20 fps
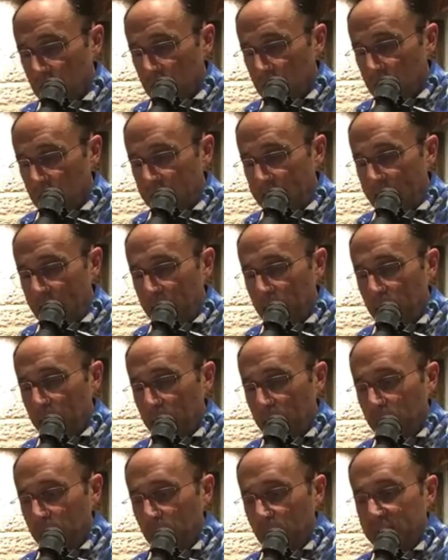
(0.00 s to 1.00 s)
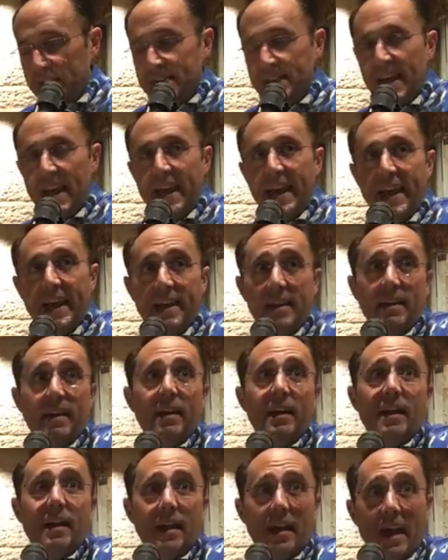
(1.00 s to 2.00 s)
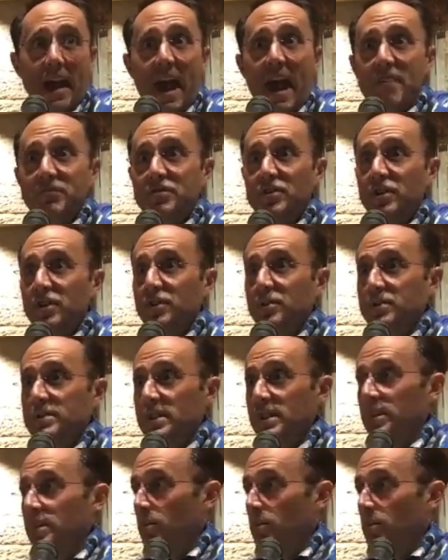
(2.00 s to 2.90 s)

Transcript: that we say after using the